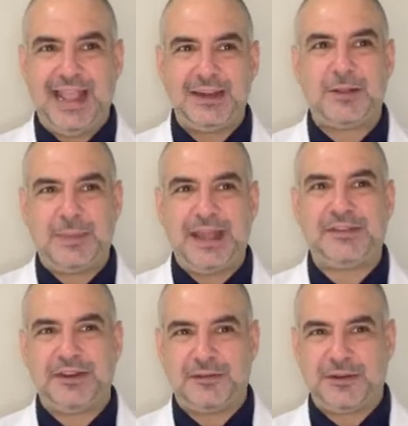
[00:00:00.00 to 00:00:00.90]
and
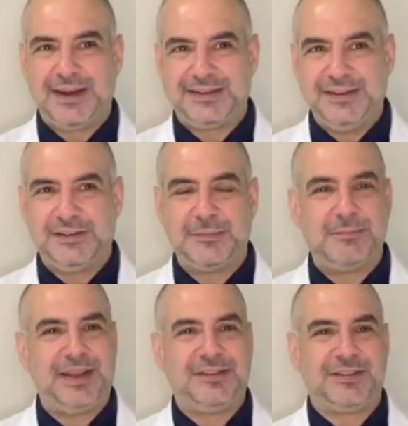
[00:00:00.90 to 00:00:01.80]
capacitive directance
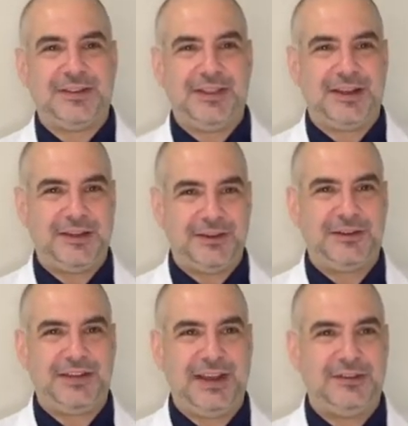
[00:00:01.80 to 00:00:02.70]
based on the color
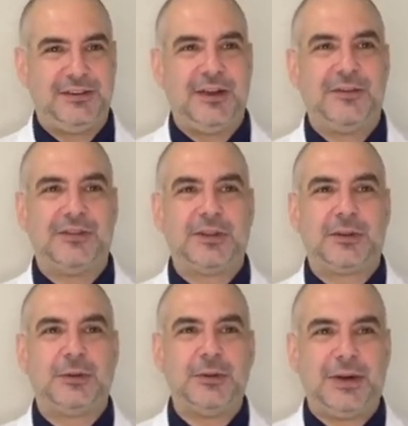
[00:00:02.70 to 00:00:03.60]
change of the
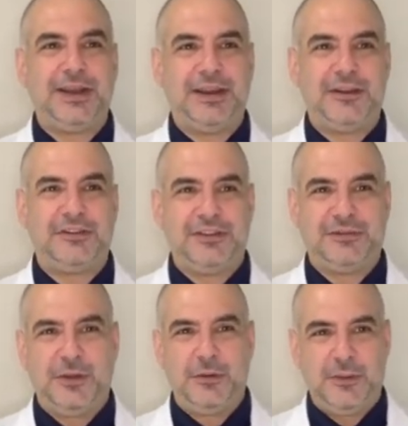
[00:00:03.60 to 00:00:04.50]
gluon energy
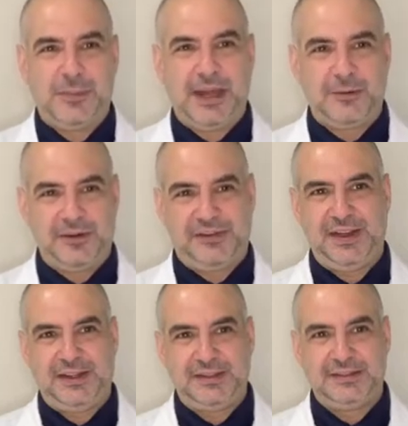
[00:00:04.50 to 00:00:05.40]
flow in the power
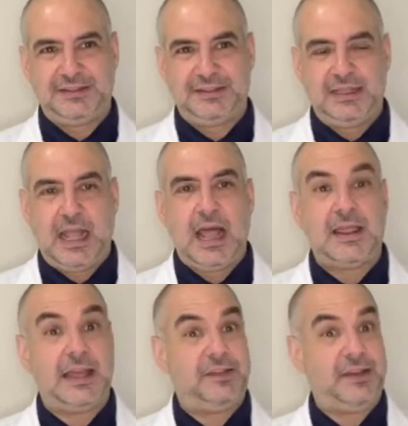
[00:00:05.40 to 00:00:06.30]
cell.
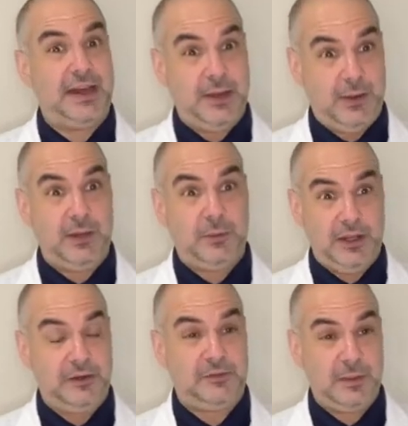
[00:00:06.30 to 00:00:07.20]
That's not how I'd
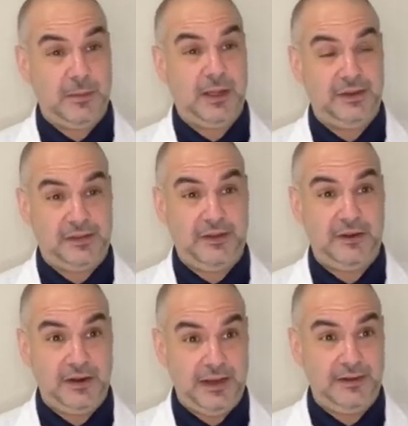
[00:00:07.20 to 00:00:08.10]
want to spend my
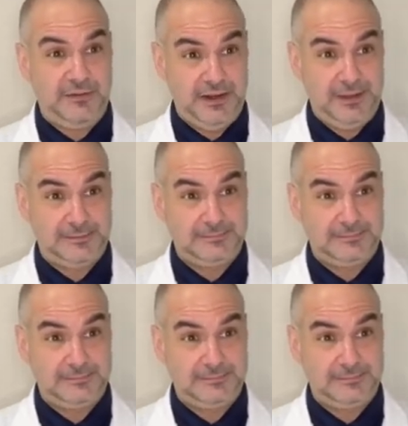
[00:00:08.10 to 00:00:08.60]
Saturday evening.